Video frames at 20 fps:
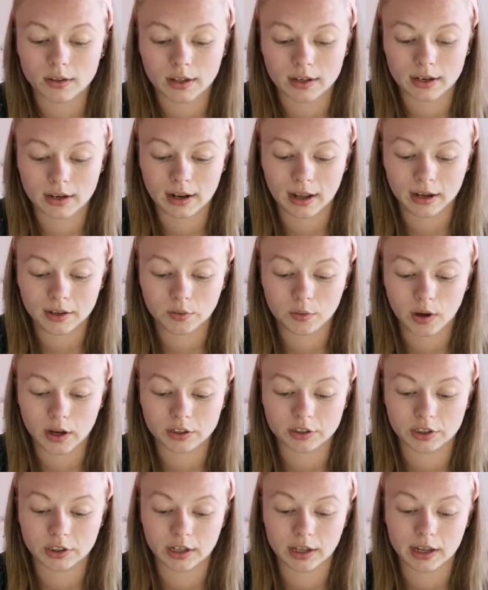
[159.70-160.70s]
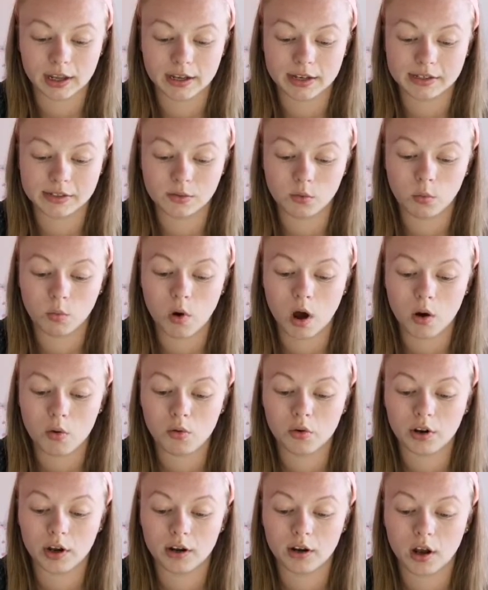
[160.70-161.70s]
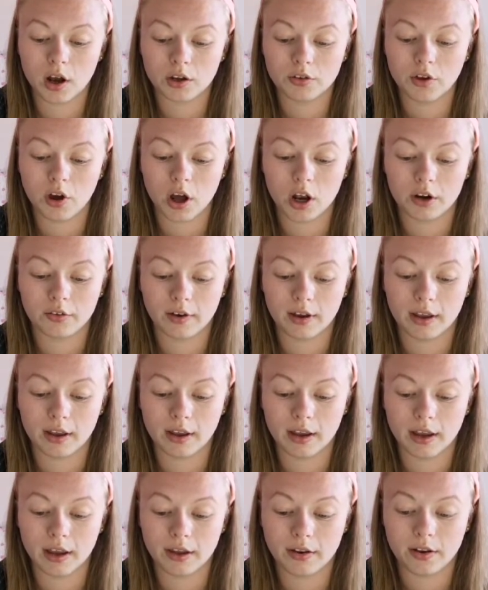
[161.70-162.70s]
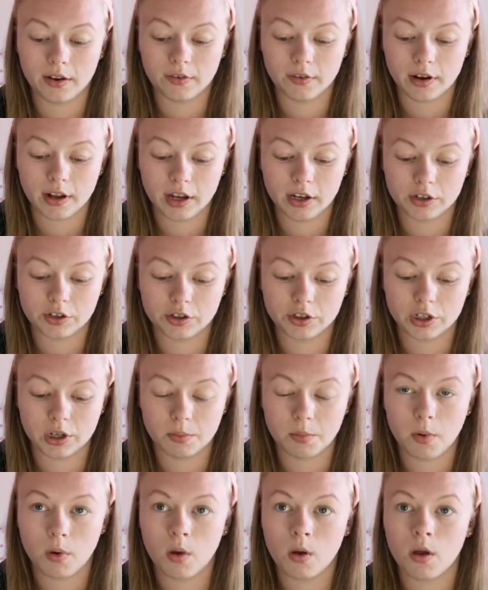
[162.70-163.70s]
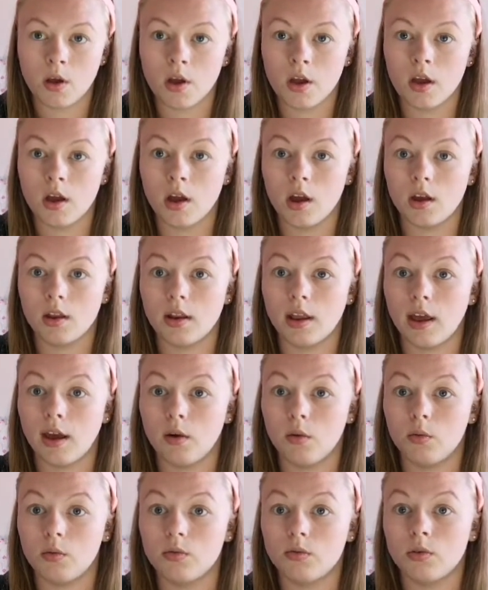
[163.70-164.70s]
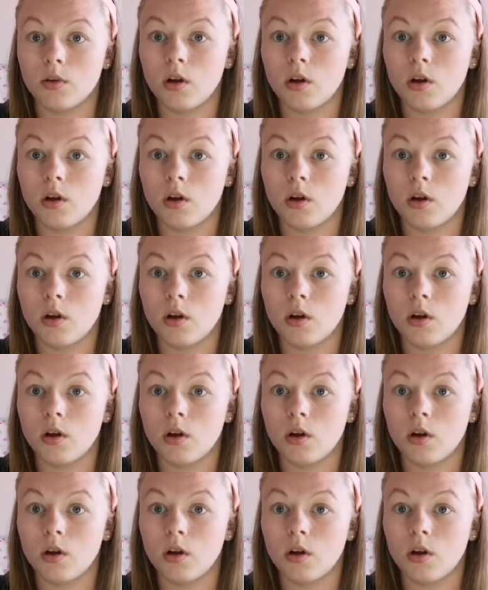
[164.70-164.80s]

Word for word: Then the next question is what would I not tolerate in a relationship now?